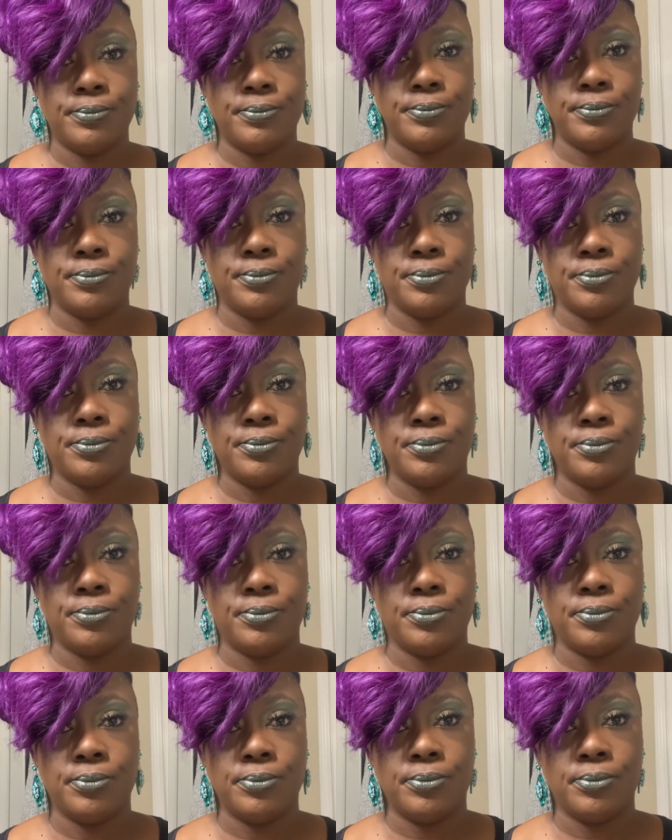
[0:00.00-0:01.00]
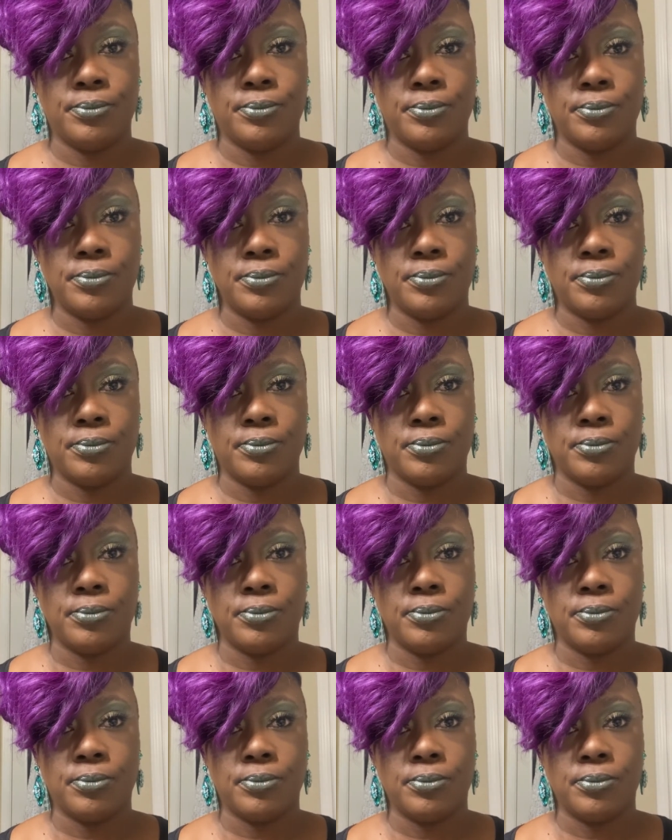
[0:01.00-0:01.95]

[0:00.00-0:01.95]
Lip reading: No one is speaking in this clip.